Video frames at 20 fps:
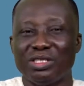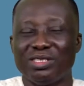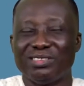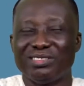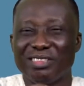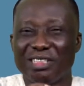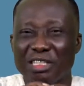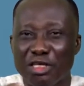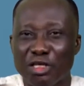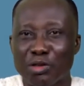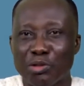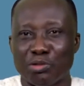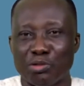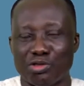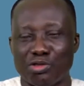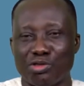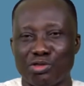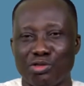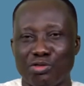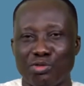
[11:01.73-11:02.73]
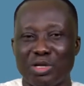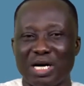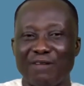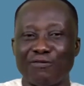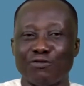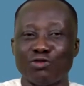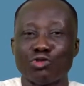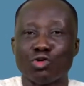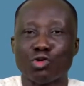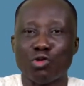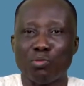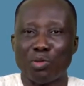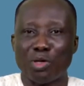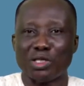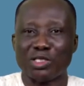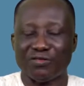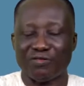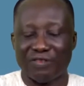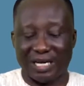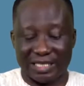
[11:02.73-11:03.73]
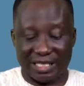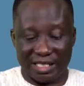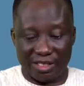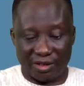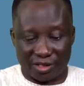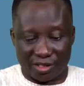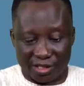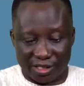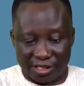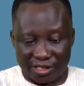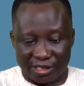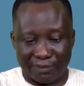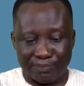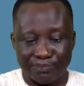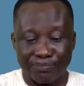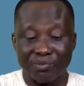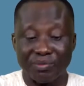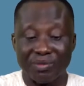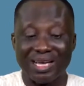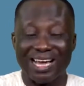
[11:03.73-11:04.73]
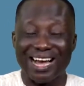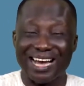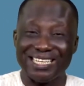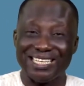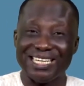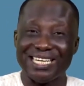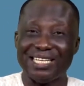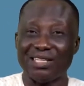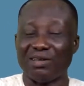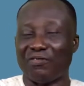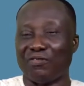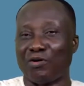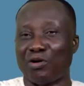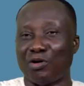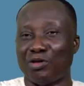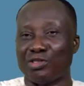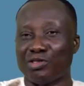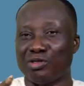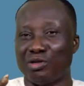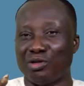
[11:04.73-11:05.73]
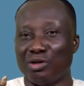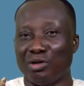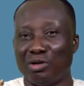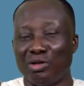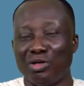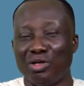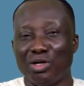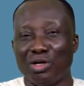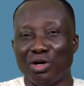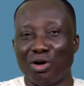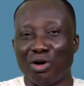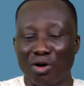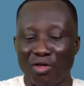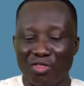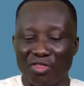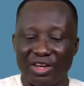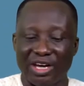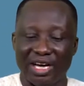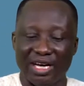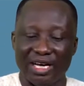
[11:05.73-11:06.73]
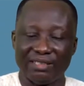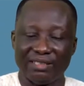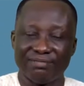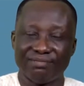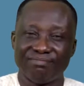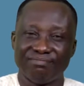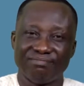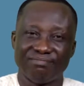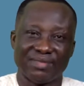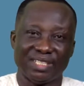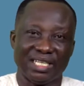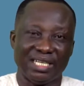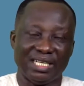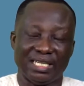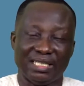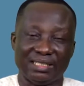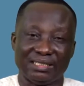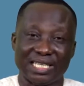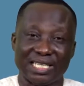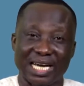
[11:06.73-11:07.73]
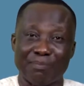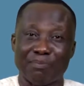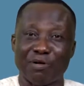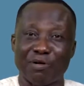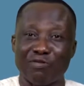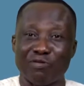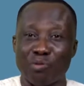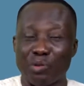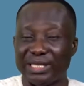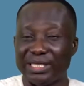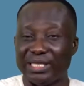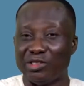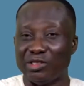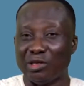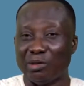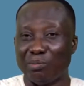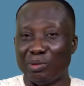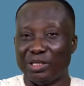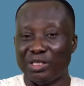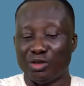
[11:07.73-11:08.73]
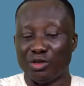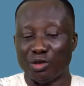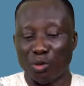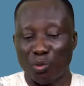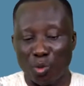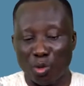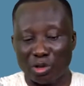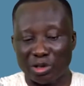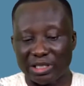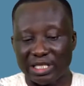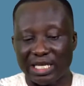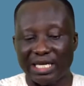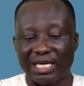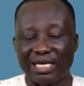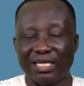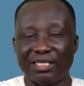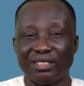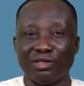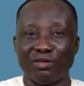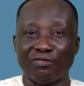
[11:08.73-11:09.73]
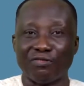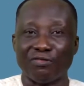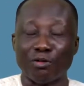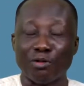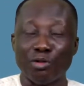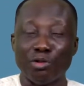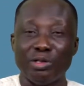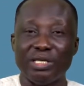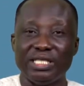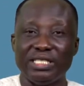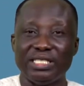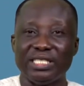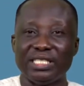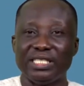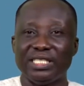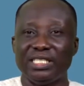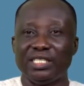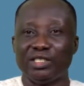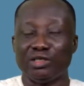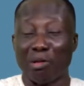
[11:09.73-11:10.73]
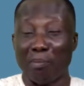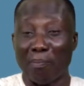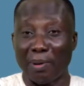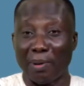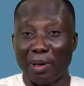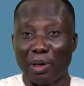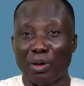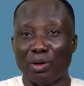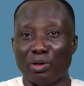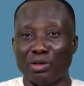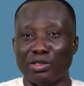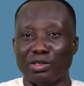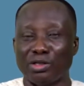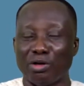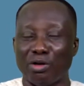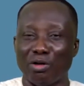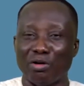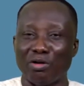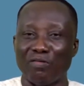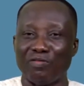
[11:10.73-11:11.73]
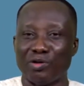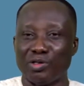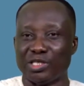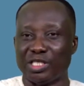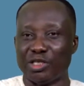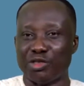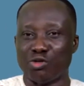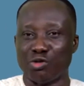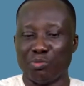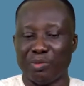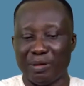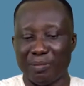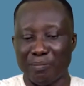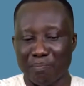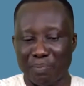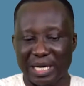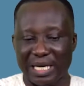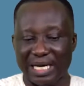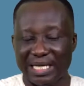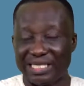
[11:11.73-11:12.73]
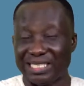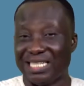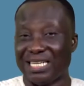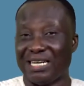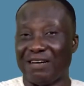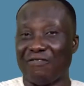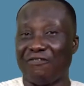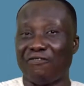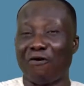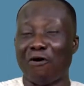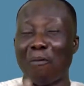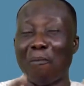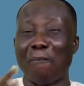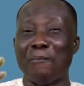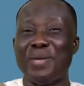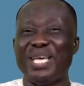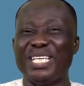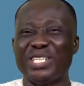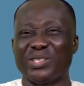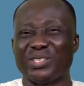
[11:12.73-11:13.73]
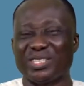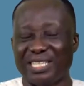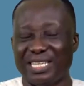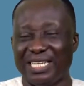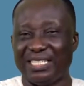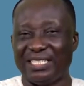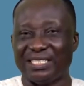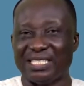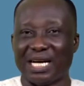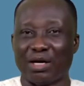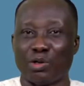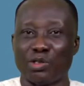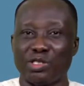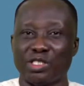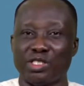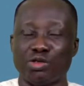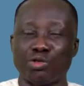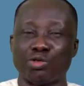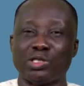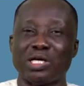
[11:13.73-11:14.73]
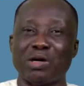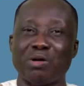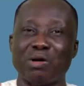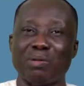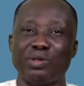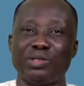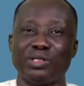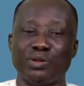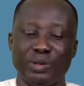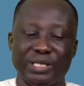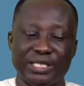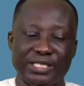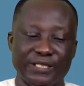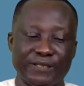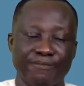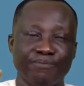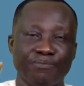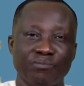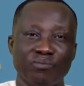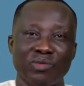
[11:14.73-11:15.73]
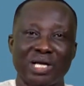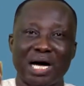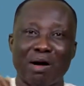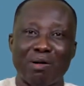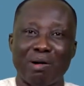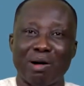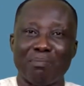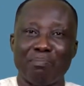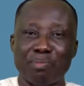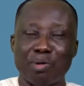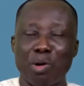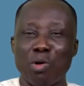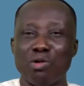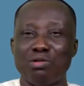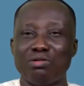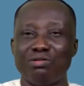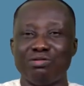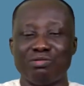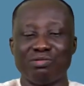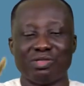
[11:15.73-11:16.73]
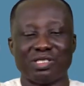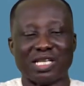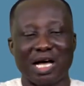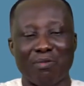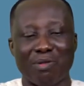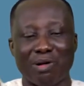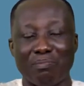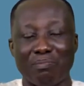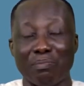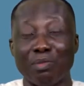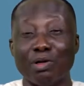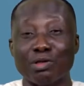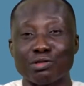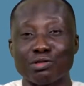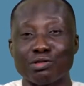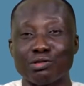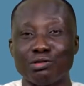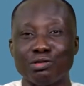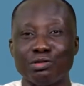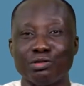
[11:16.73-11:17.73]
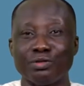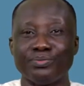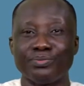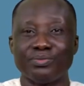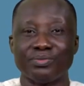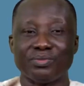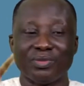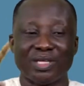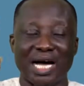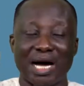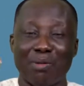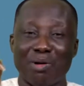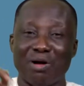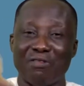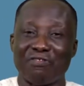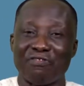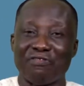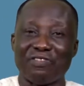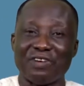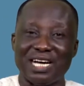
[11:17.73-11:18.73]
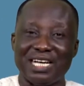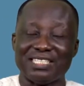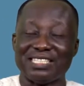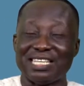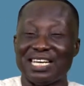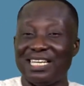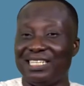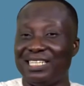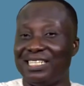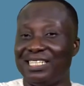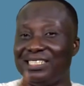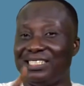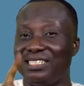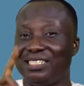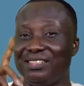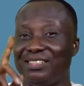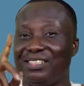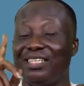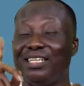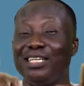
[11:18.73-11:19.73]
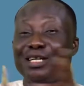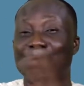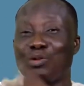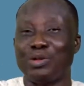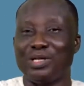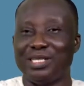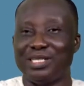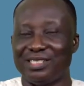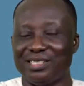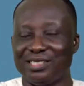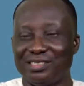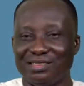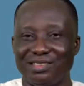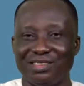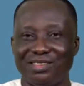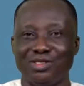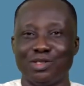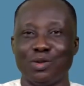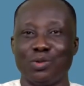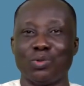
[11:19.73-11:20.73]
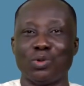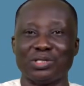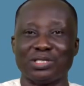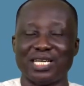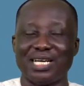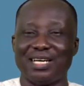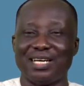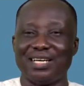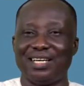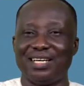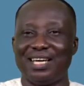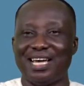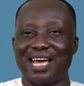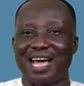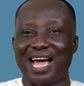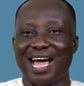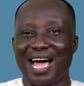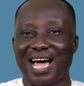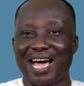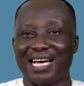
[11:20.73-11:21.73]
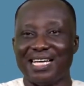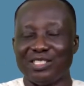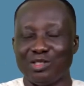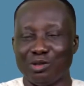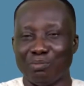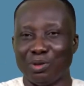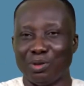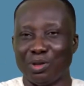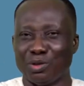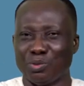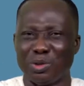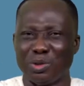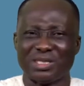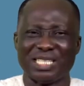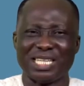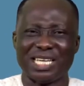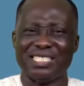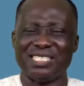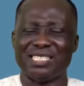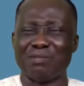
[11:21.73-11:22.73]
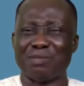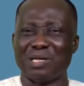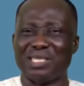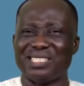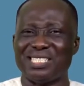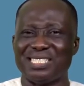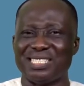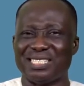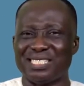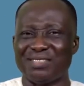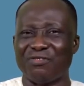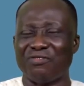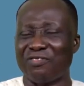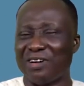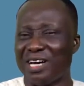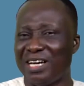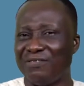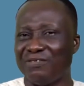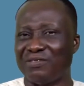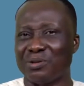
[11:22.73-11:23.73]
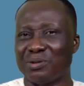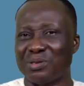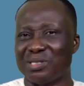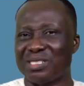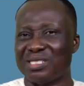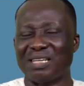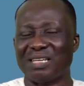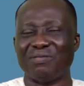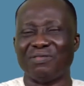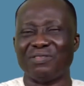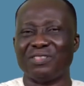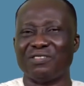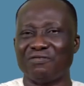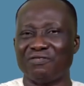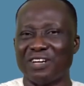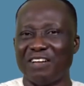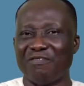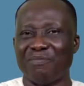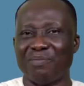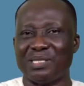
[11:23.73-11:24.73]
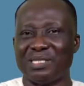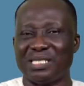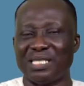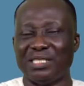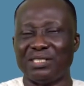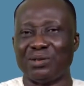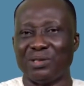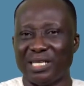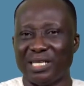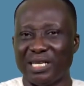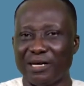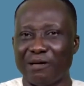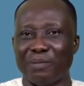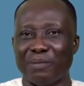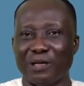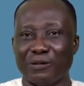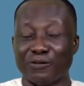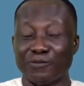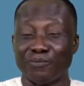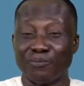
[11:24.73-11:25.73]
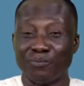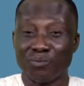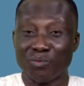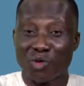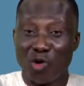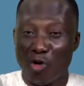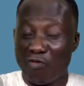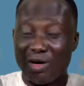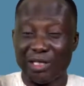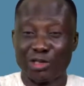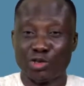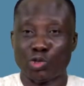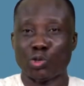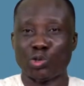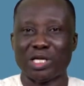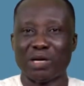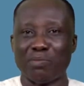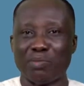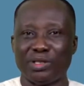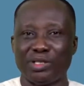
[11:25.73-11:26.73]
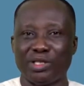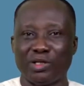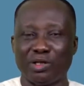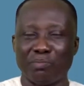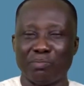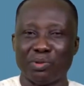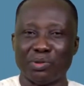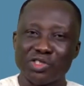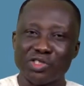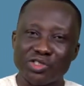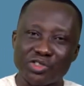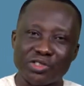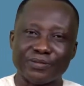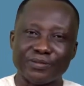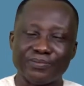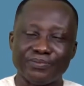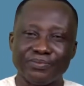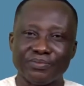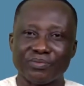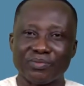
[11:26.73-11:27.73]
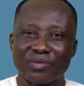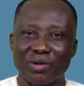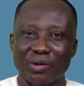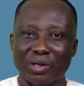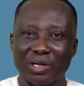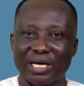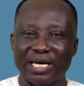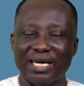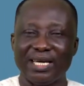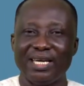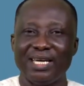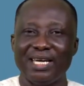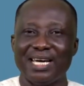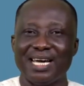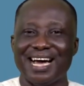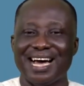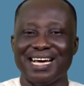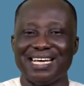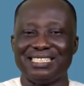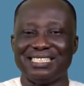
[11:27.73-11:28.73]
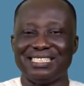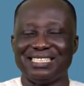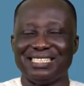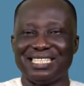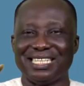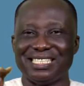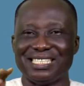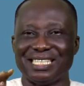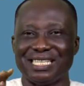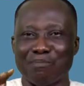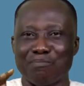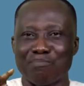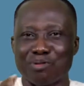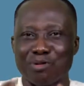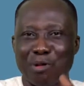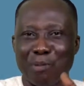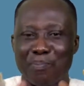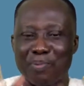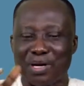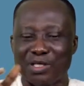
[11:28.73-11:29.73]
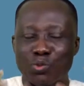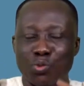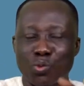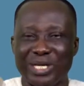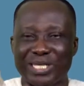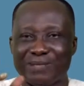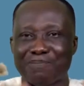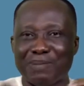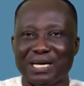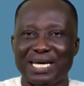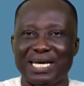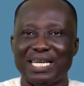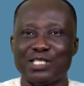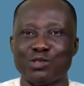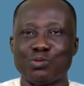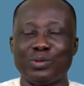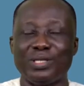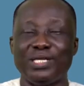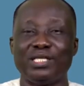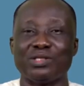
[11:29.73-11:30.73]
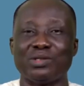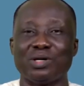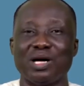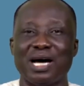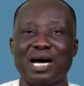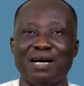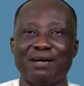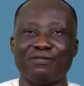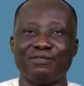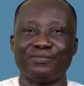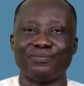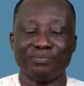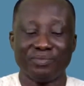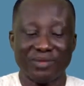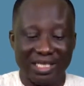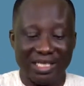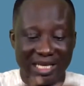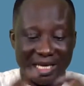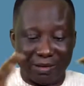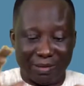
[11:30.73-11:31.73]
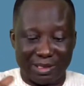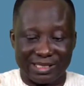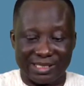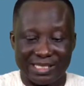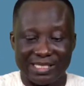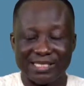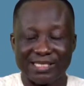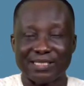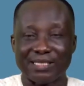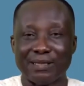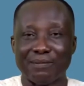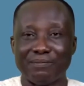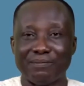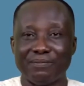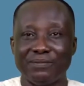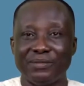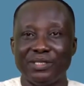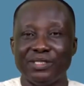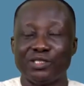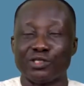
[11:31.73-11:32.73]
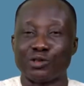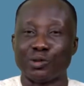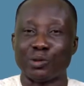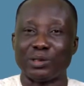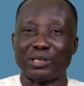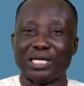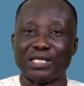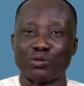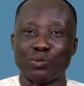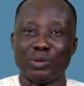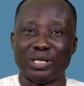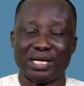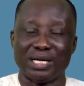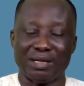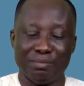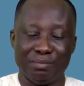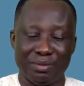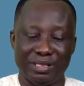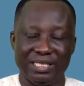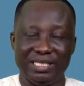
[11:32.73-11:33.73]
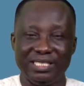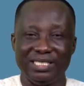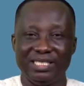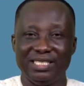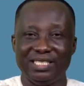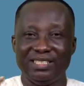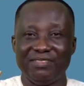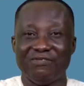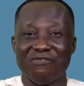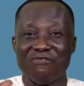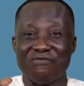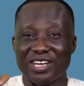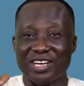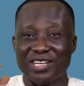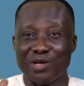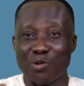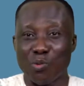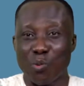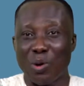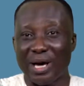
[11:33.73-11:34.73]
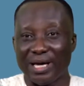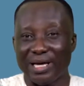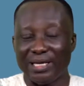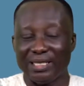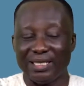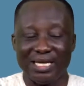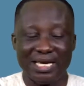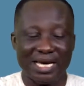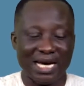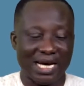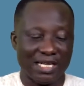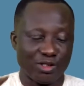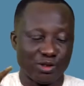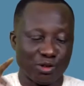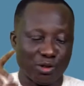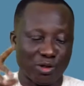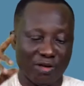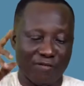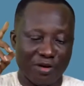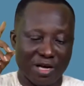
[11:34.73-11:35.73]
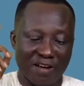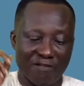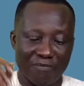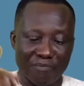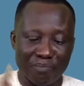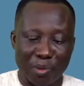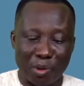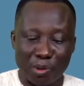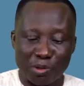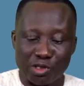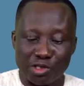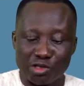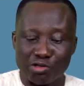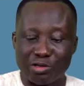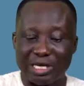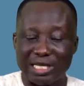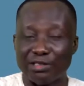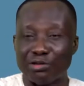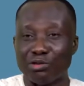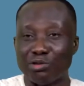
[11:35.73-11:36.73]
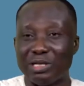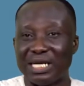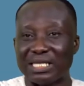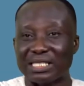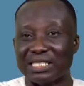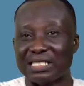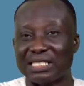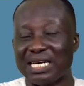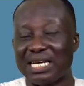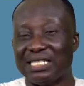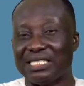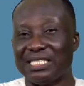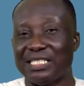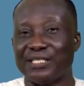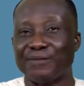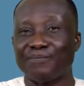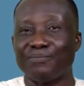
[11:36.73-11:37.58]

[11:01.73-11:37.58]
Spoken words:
reduce. You won't have too much fat in your system. And then, of course, your other type of weight in your body, your water, your fluid, your blood, all of those things will be in balance. There are 4 major things that constitute our body weight: our bones, our muscle, our fat, and then the liquid, your water and your blood. Water is about 65 to 75% or thereabout of our total body composition, okay? And there is an appropriate weight balance we need to have in our system so that we can be very well. And so if you have bone strength through exercises